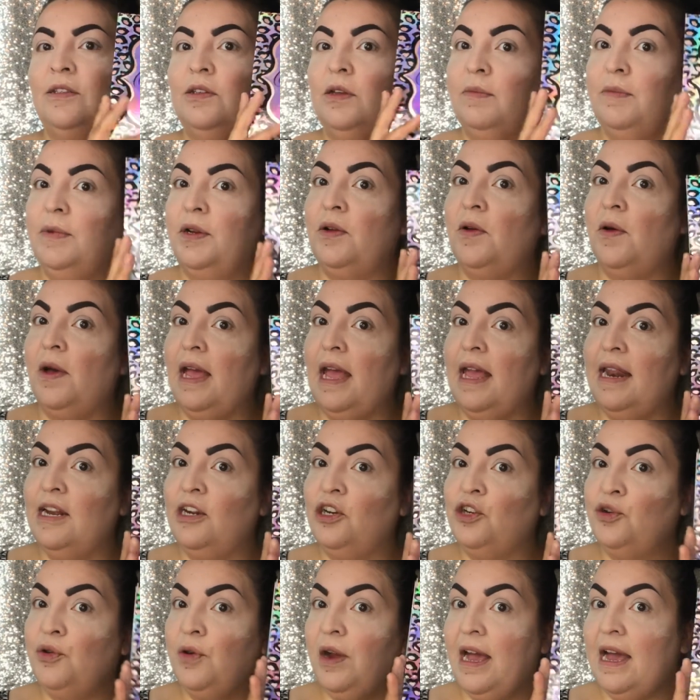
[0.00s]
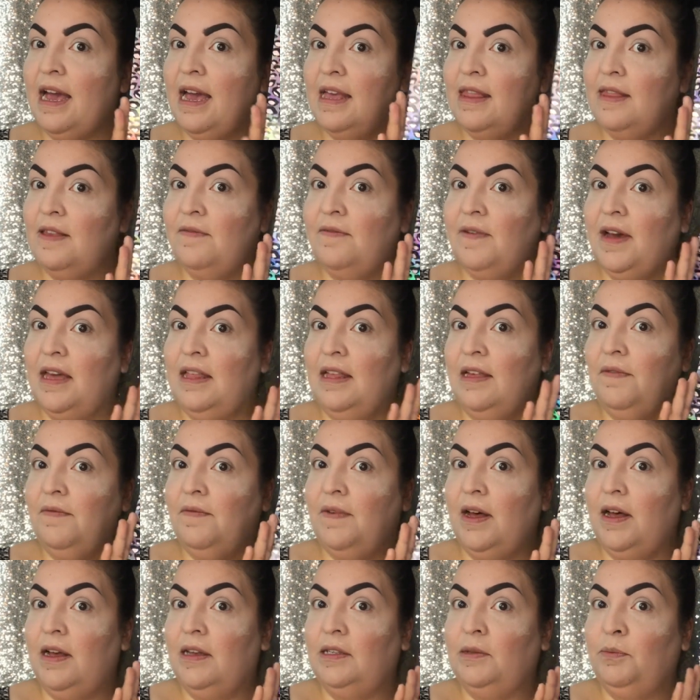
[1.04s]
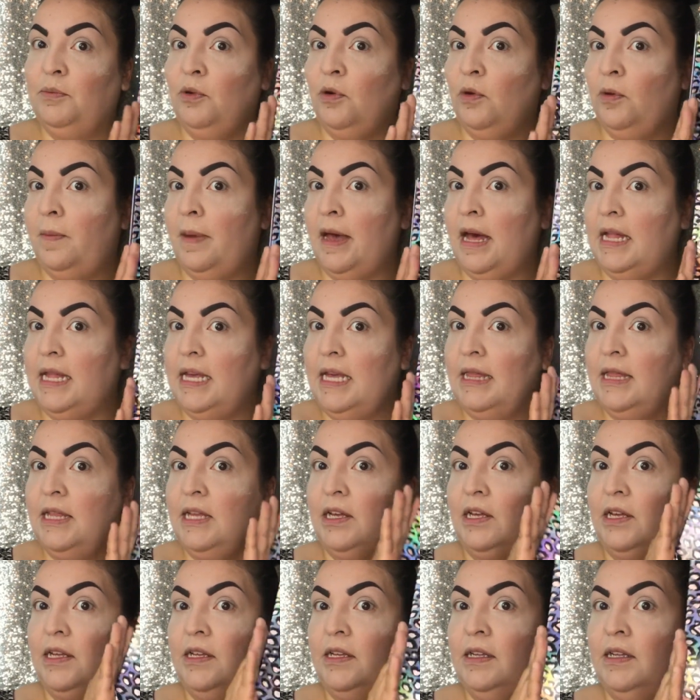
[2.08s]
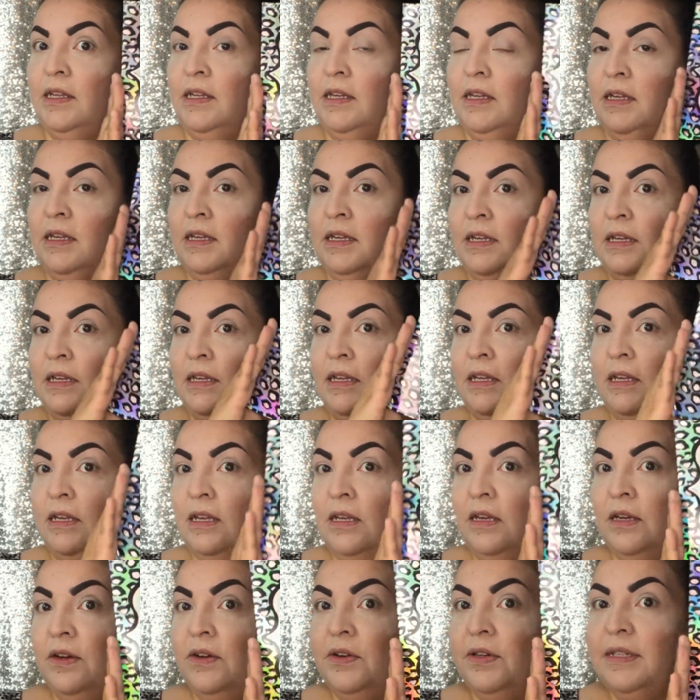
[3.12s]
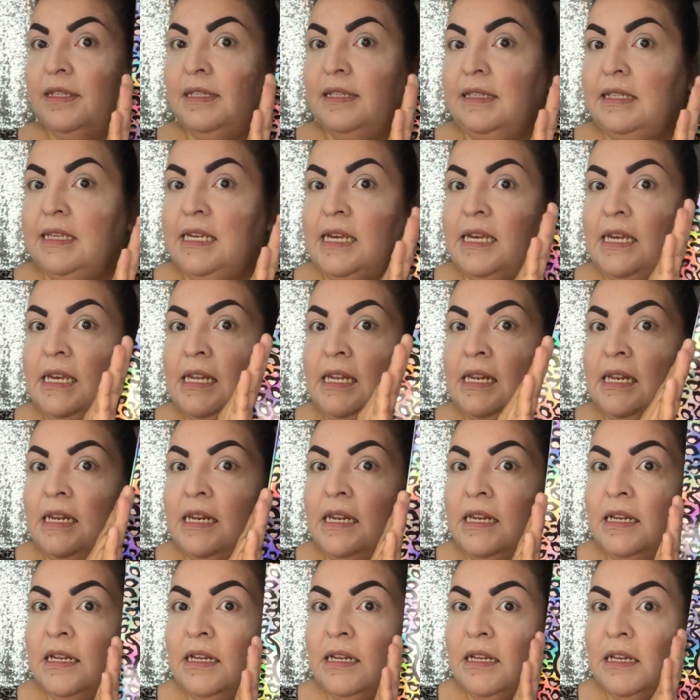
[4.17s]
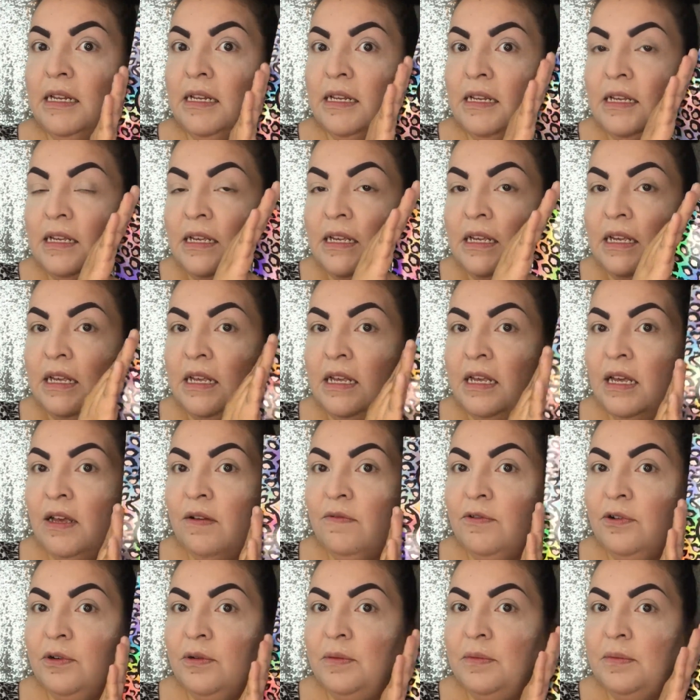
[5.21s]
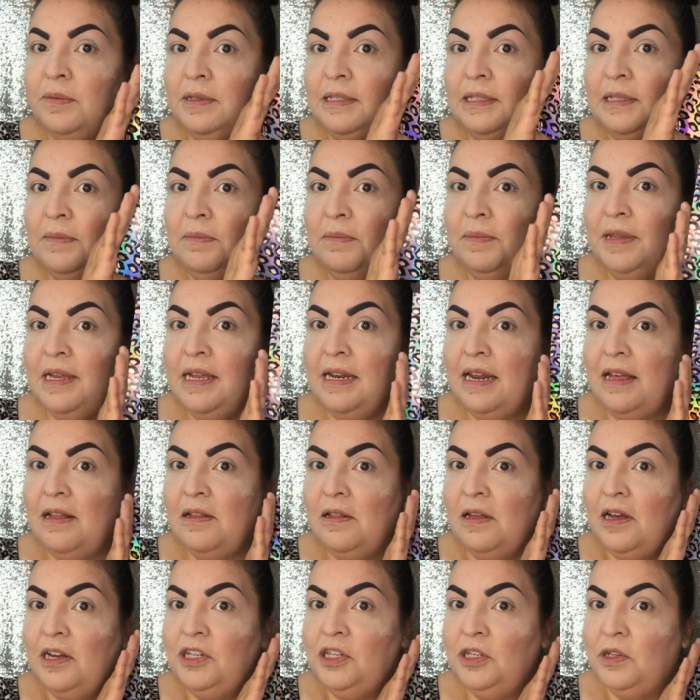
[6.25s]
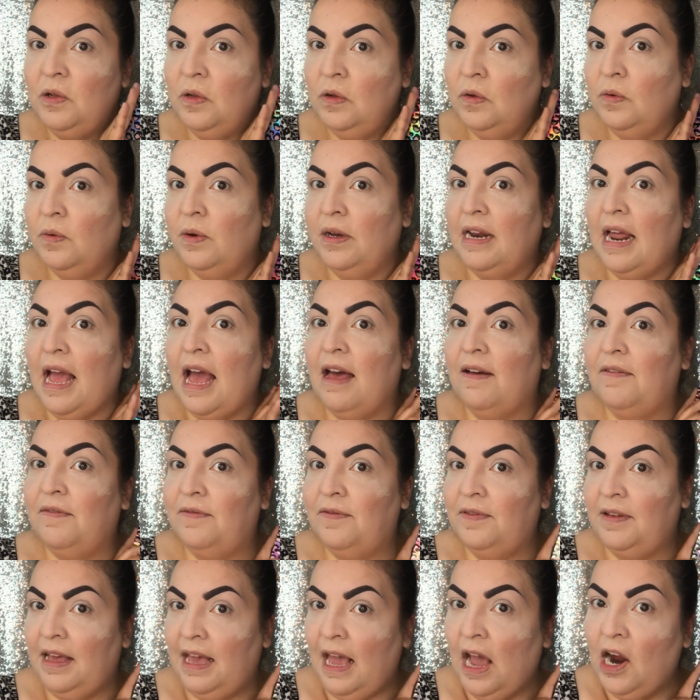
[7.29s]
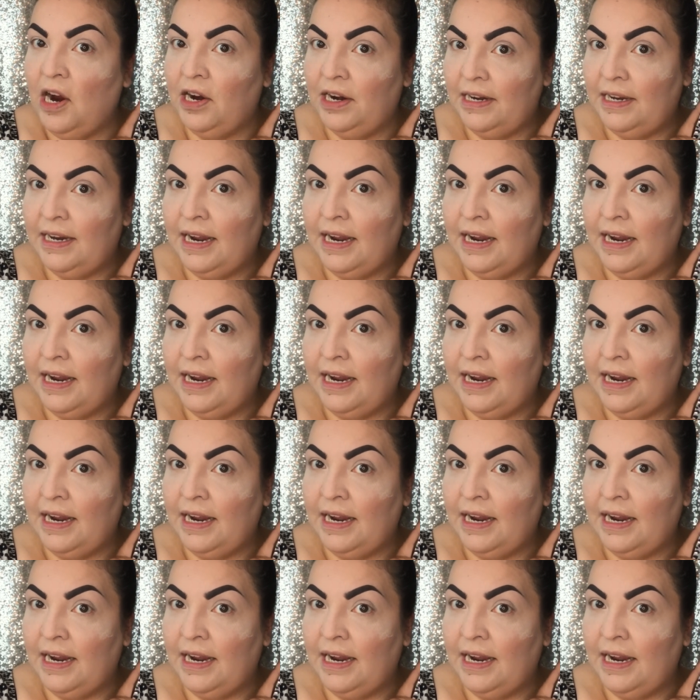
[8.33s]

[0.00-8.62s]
So I'm gonna go ahead and try the Violet Voss Pro Palette. Look, Christine from Simply Nailogical would have a heart